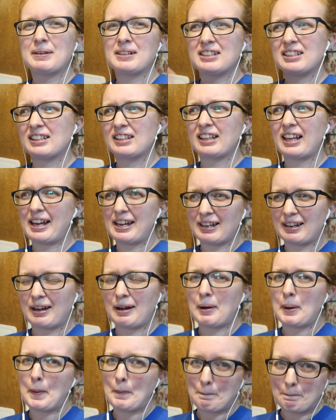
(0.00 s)
into like
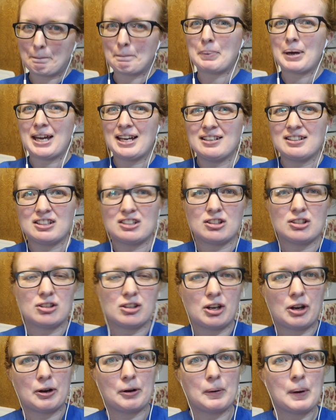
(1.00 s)
bits,
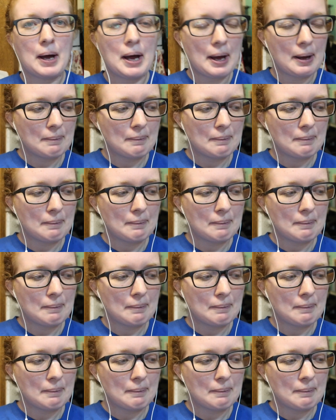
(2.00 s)
you know,